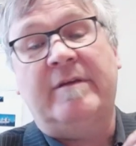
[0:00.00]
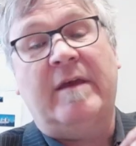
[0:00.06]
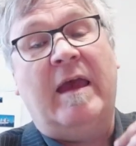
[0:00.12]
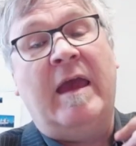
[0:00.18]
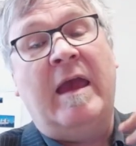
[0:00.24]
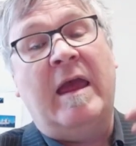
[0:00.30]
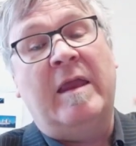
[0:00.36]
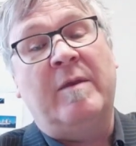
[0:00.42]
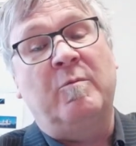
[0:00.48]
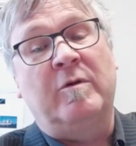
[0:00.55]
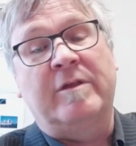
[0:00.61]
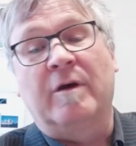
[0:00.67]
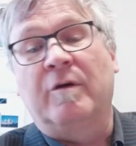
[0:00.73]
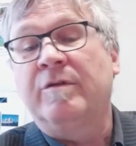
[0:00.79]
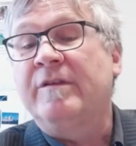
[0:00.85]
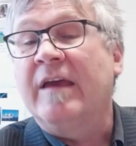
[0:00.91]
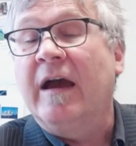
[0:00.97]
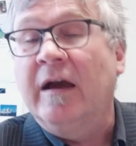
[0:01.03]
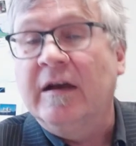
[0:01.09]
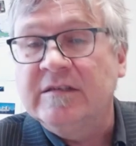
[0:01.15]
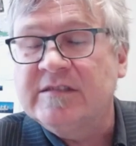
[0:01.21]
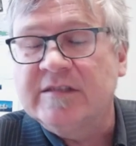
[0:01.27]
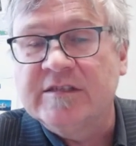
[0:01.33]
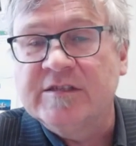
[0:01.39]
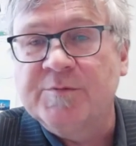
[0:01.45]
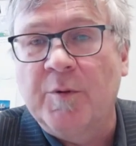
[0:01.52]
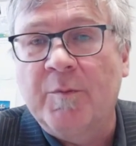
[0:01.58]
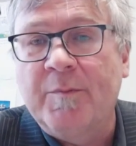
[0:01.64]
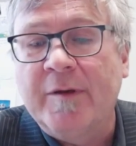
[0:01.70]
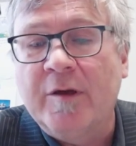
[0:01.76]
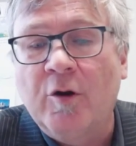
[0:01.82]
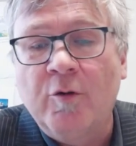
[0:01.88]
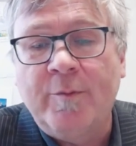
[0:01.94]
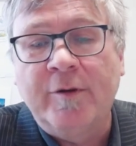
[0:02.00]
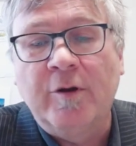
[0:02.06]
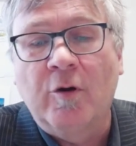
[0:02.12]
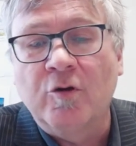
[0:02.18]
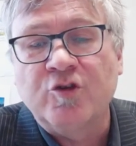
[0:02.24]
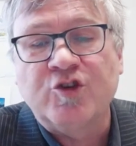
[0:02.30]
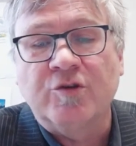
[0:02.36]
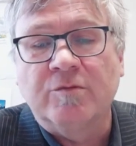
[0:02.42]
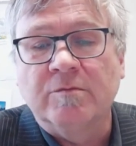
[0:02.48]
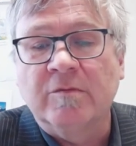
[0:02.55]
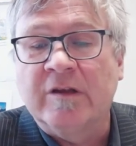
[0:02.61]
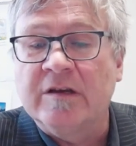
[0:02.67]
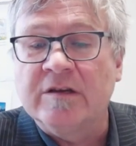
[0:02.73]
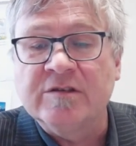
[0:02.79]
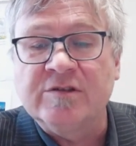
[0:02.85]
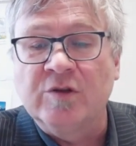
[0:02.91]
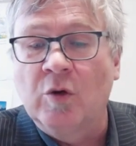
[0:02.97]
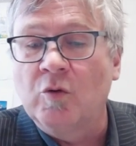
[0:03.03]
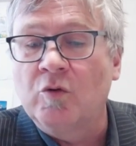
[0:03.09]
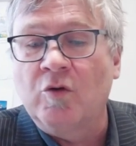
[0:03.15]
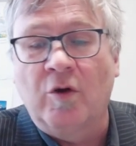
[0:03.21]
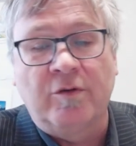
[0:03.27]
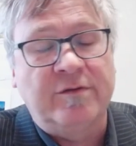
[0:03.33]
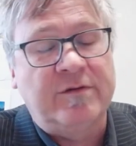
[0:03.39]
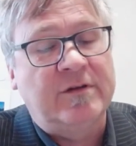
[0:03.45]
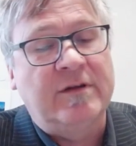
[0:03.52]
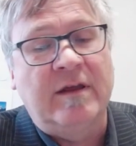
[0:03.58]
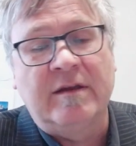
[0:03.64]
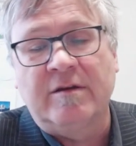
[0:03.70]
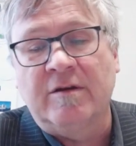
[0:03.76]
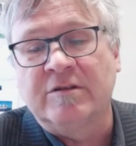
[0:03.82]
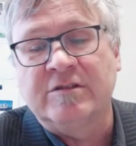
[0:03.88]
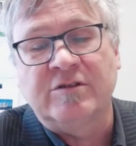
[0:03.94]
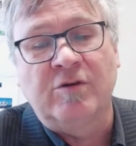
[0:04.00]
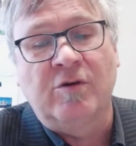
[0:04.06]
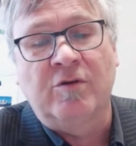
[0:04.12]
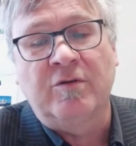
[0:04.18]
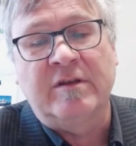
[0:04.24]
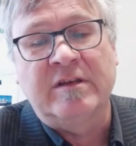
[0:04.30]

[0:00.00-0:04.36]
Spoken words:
And without the ice, this would be open ocean. There is no continent or so.